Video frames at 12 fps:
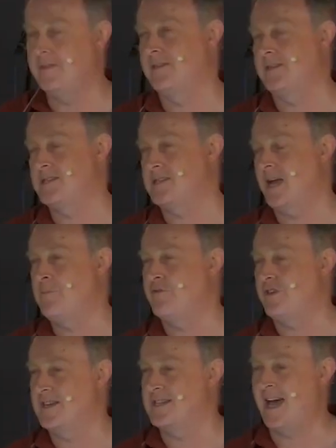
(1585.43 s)
the same
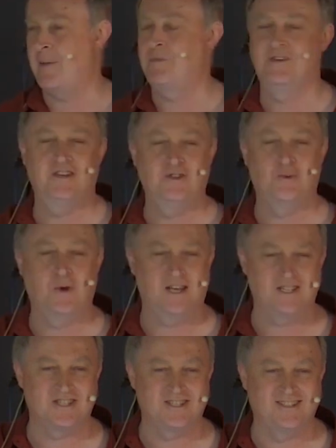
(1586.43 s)
thing has happened in the
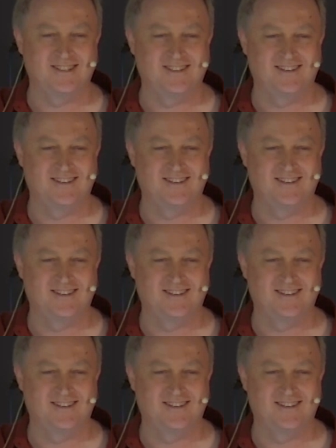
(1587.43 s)
West.